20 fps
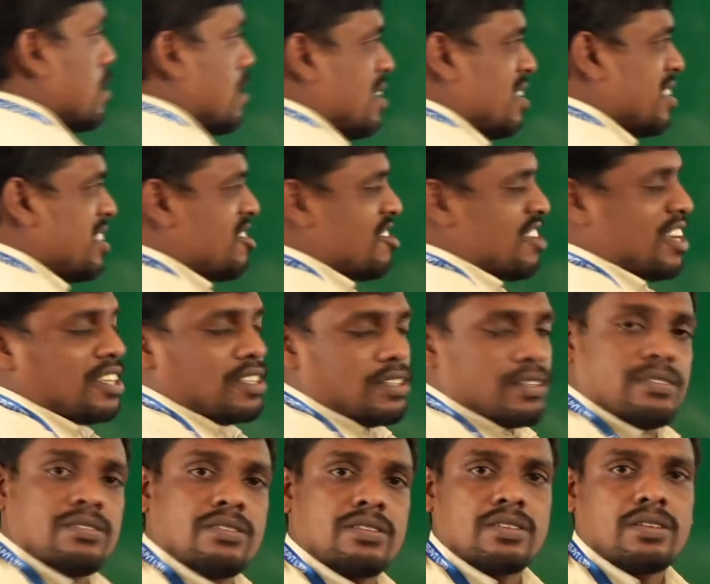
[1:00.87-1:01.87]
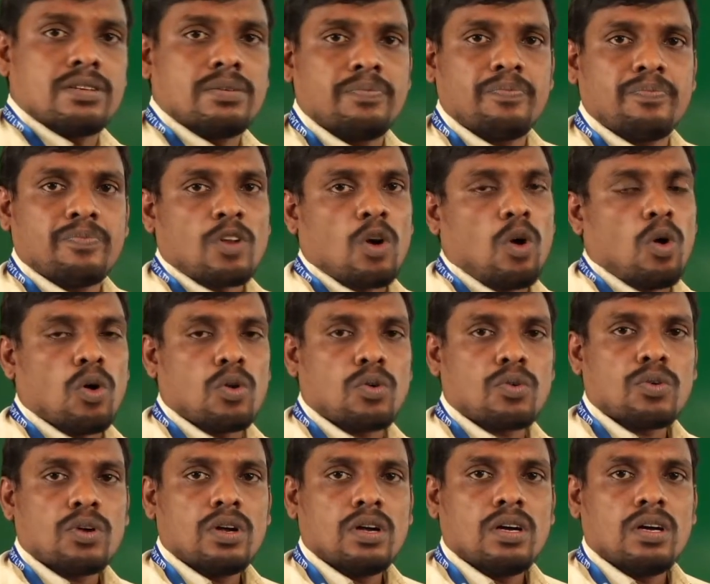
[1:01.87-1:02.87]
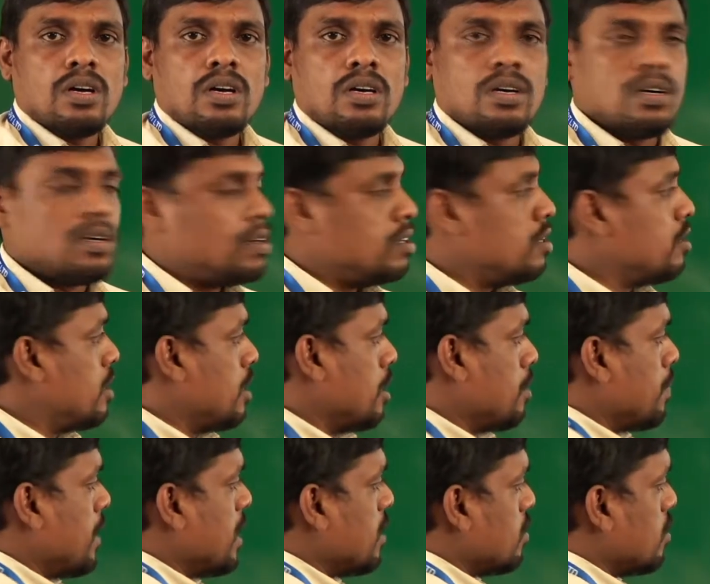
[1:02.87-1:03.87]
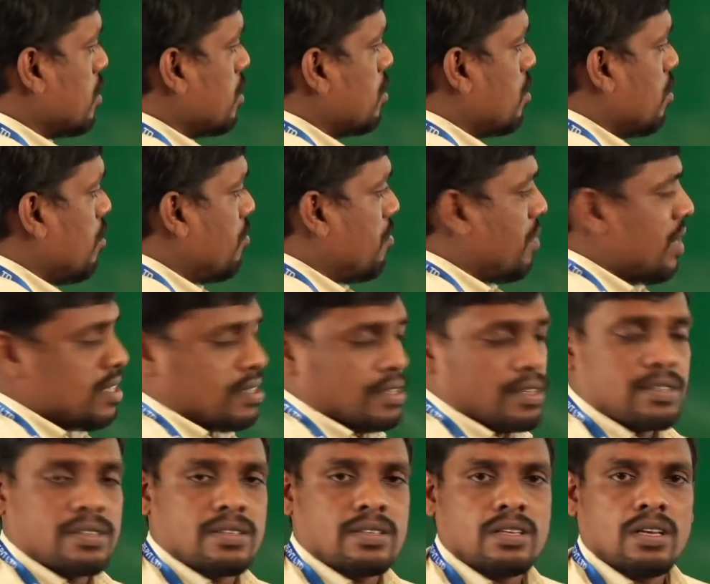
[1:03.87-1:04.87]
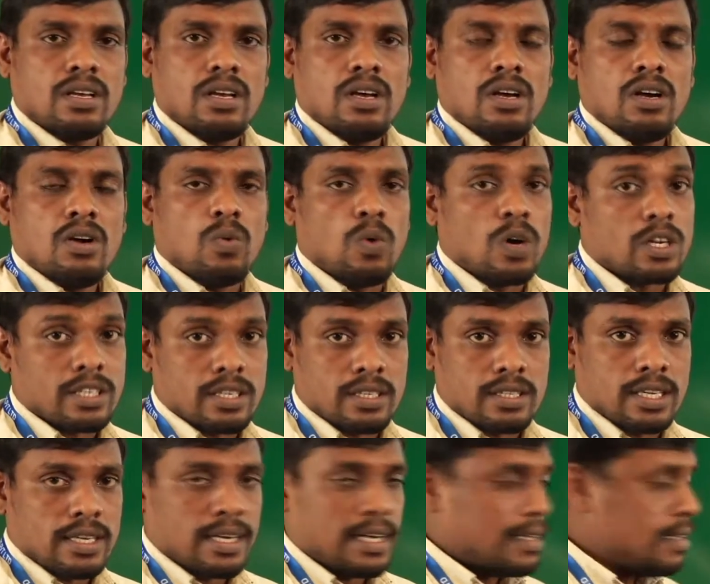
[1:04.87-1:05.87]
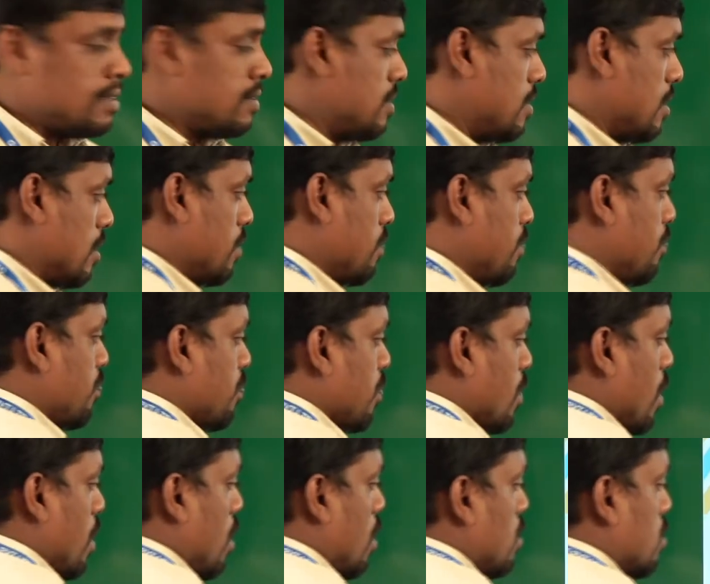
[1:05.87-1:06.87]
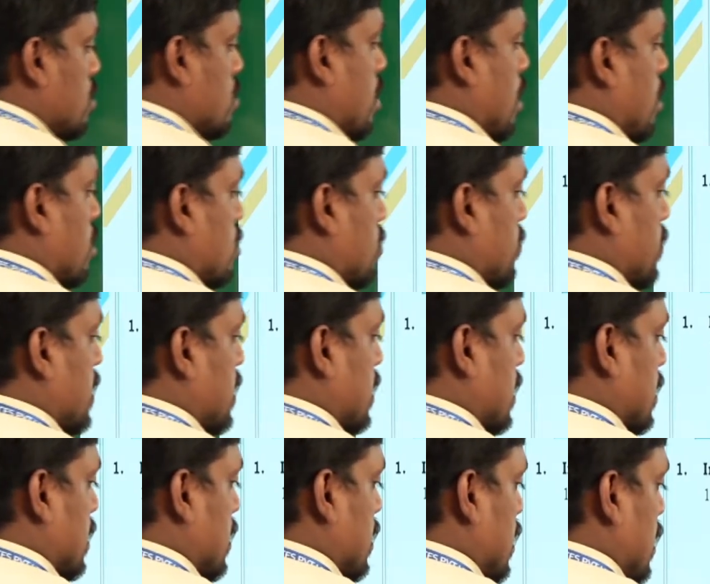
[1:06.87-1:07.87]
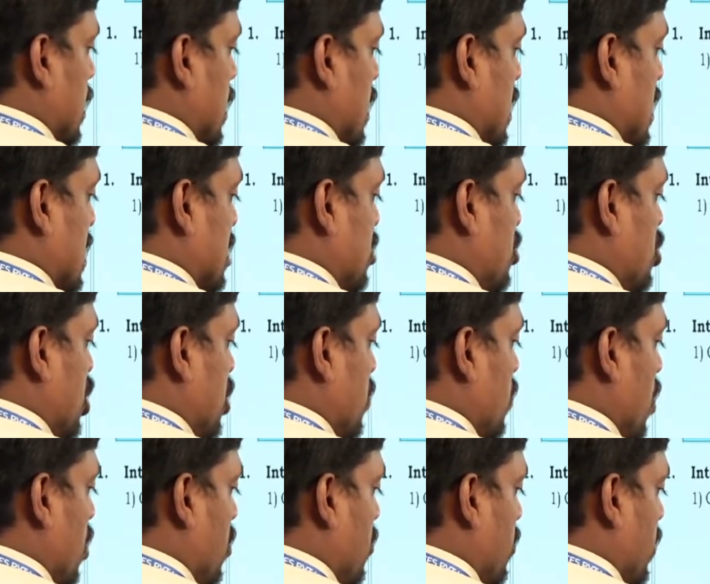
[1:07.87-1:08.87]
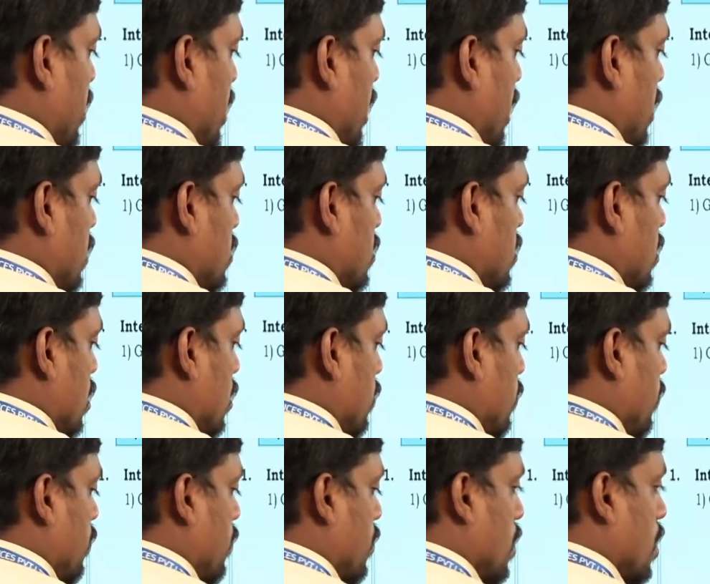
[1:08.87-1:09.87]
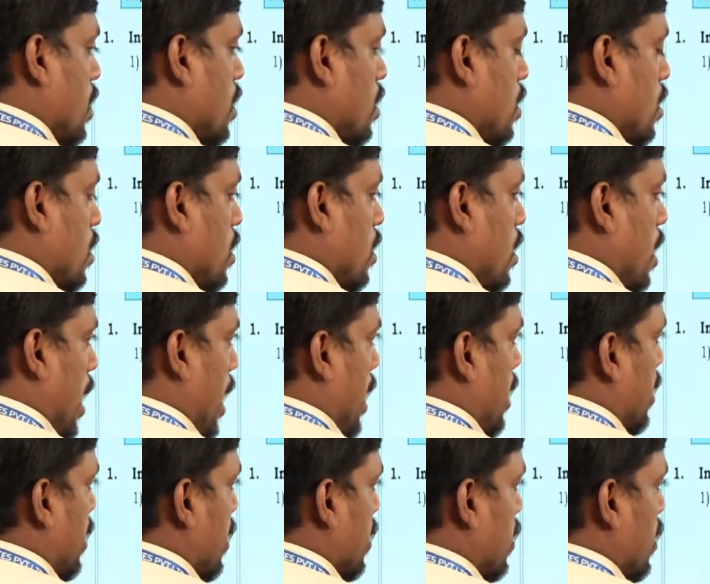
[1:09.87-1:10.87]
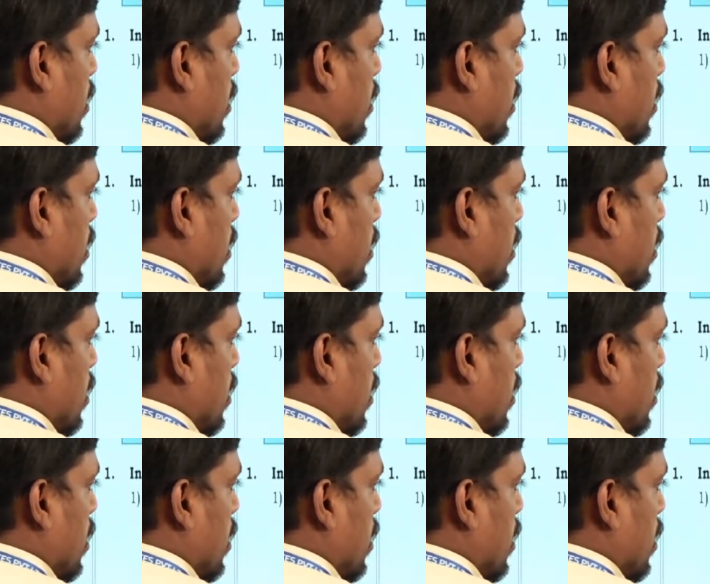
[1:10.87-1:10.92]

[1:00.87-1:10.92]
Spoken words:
stages or three major phases. What are they? Let us see. Starts with the G1 phase and